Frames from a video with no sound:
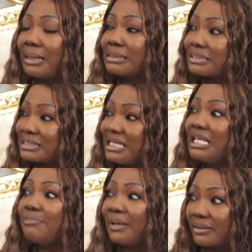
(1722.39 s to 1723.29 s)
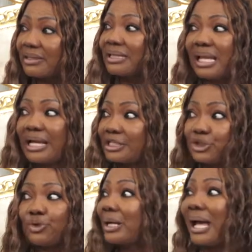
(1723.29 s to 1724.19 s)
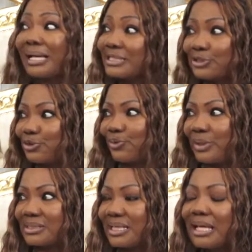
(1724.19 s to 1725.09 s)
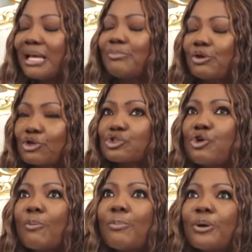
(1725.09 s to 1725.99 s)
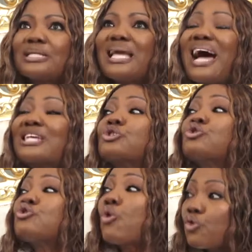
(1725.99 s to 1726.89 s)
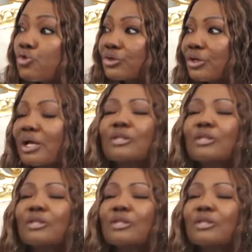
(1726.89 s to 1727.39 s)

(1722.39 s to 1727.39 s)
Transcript: sleep in the night, you can't do it because your body has known